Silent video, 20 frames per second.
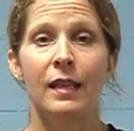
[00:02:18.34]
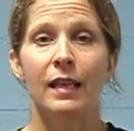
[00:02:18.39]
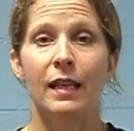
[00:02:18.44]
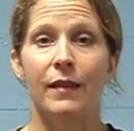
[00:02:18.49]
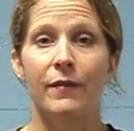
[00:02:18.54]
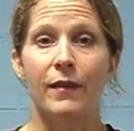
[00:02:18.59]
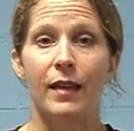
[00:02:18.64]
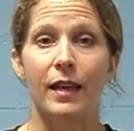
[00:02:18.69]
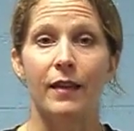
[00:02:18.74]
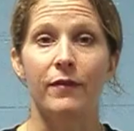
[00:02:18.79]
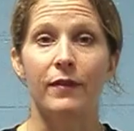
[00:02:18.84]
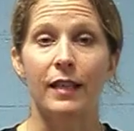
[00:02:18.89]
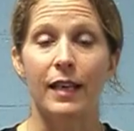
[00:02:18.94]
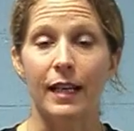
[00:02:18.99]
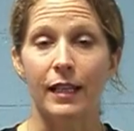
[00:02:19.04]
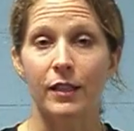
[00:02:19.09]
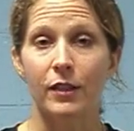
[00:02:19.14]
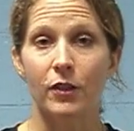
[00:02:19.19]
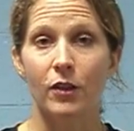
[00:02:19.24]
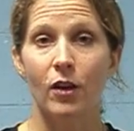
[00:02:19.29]
And then the
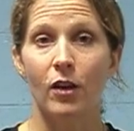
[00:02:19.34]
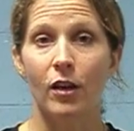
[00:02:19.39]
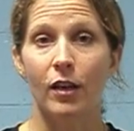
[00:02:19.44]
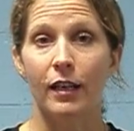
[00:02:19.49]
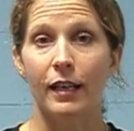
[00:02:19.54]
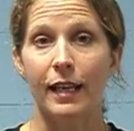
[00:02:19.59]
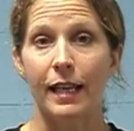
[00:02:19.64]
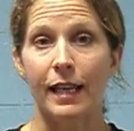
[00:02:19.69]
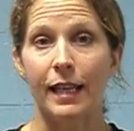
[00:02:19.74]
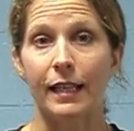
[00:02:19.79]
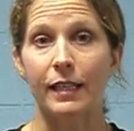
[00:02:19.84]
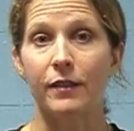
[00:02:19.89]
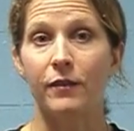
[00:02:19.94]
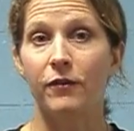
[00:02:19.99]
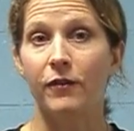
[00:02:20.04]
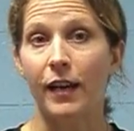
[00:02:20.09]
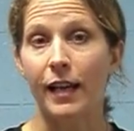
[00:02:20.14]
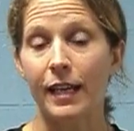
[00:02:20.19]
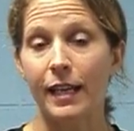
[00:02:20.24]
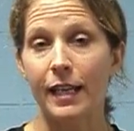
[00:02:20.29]
next card is
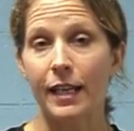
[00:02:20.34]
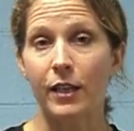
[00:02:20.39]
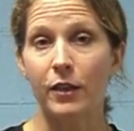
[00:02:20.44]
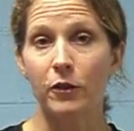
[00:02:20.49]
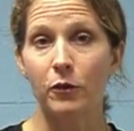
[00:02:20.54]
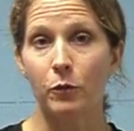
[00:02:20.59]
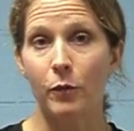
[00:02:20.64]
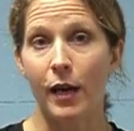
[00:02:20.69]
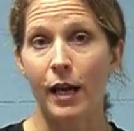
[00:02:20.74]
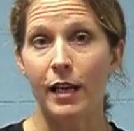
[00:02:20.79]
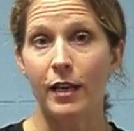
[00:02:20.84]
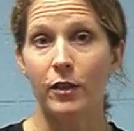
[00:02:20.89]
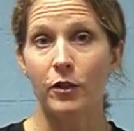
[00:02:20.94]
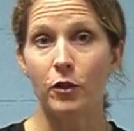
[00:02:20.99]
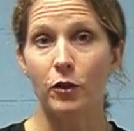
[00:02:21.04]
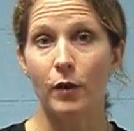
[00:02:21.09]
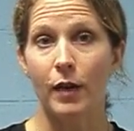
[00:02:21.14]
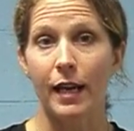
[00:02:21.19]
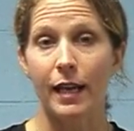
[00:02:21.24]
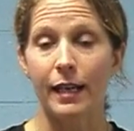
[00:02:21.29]
Vikings Raid
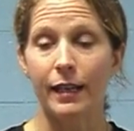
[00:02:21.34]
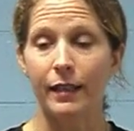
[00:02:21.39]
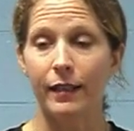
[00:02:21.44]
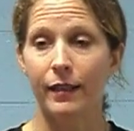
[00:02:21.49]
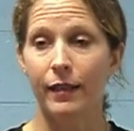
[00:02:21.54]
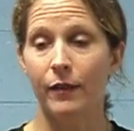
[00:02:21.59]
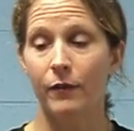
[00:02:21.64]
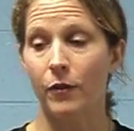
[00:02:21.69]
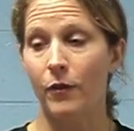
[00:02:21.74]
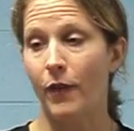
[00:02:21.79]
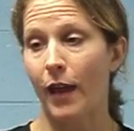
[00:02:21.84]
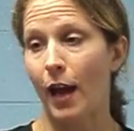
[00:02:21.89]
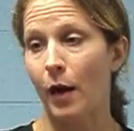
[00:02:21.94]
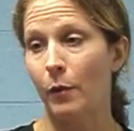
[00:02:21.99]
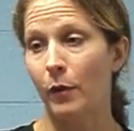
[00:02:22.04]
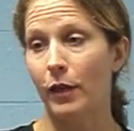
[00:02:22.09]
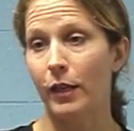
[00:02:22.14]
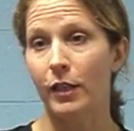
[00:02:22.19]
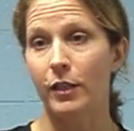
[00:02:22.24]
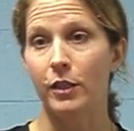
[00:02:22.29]
and Trade, and for that
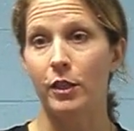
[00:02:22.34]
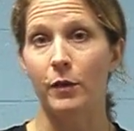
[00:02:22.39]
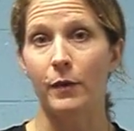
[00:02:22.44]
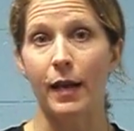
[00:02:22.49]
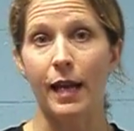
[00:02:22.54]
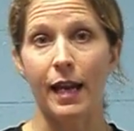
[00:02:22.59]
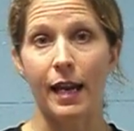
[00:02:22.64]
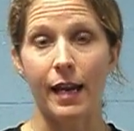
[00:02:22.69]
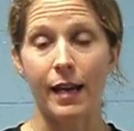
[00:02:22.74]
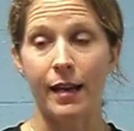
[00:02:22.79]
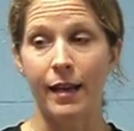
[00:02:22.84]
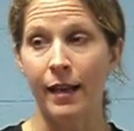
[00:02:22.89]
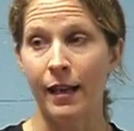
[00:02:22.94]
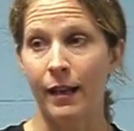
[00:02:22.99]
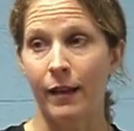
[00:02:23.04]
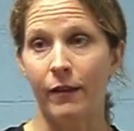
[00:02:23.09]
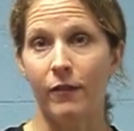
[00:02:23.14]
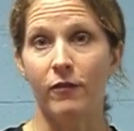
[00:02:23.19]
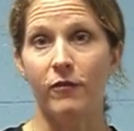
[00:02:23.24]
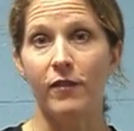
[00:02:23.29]
we're going to do a
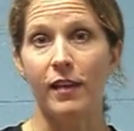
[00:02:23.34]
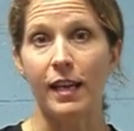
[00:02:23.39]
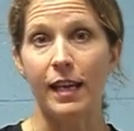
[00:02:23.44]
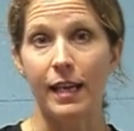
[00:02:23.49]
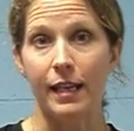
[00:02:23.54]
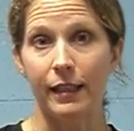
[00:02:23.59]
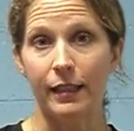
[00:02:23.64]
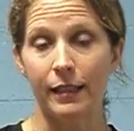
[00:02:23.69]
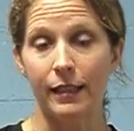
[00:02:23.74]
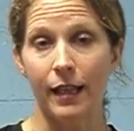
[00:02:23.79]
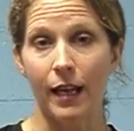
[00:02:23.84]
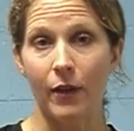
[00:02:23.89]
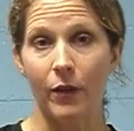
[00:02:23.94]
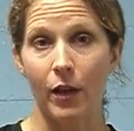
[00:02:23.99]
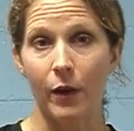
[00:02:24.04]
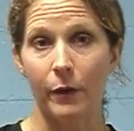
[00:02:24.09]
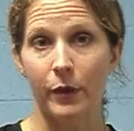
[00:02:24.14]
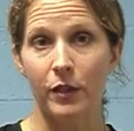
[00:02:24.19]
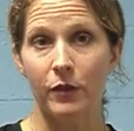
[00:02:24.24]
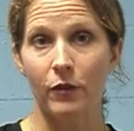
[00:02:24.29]
V in sign
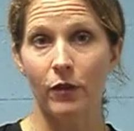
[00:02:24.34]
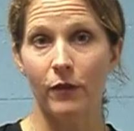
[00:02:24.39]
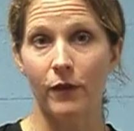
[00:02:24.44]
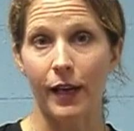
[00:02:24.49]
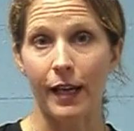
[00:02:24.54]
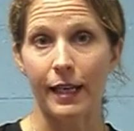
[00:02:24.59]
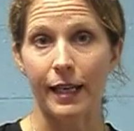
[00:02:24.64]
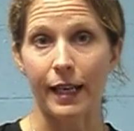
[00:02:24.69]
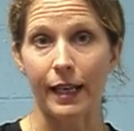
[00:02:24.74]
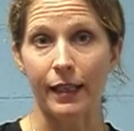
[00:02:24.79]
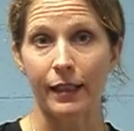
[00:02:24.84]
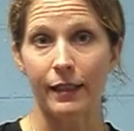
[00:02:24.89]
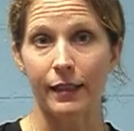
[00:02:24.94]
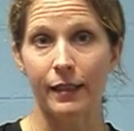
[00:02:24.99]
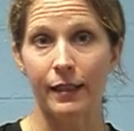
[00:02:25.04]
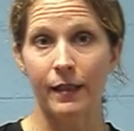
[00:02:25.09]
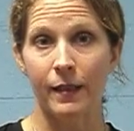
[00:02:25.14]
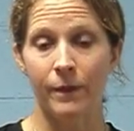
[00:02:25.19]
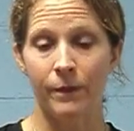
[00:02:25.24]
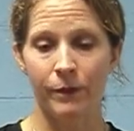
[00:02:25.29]
language for Vikings,
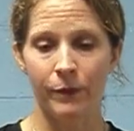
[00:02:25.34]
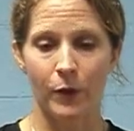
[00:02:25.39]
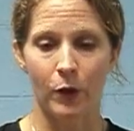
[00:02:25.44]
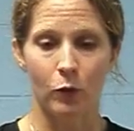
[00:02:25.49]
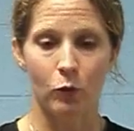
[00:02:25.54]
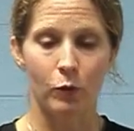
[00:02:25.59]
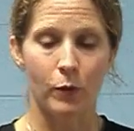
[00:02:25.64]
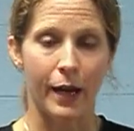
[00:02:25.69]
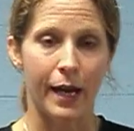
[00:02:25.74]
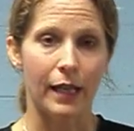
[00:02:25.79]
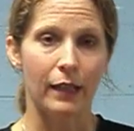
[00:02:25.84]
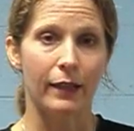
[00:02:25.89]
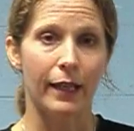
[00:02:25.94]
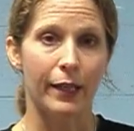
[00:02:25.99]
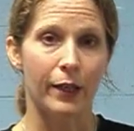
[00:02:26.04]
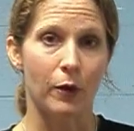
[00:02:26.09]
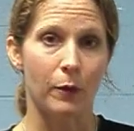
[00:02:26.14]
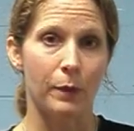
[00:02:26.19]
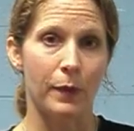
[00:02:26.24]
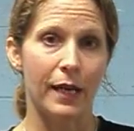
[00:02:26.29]
raid
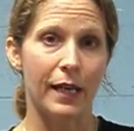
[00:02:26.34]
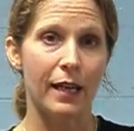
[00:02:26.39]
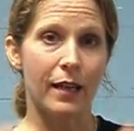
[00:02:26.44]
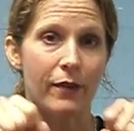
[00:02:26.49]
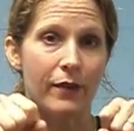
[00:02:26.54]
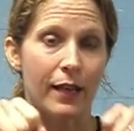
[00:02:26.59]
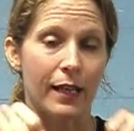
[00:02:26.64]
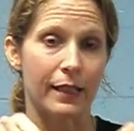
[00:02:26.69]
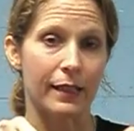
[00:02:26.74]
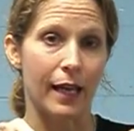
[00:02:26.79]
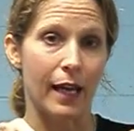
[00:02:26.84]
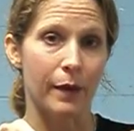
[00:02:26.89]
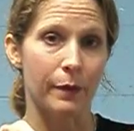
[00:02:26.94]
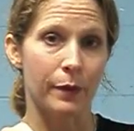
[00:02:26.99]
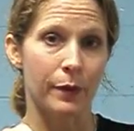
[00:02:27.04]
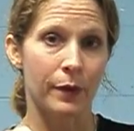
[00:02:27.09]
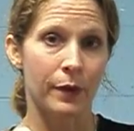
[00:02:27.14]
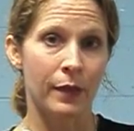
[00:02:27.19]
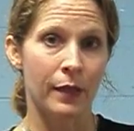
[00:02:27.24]
like you're picking things up,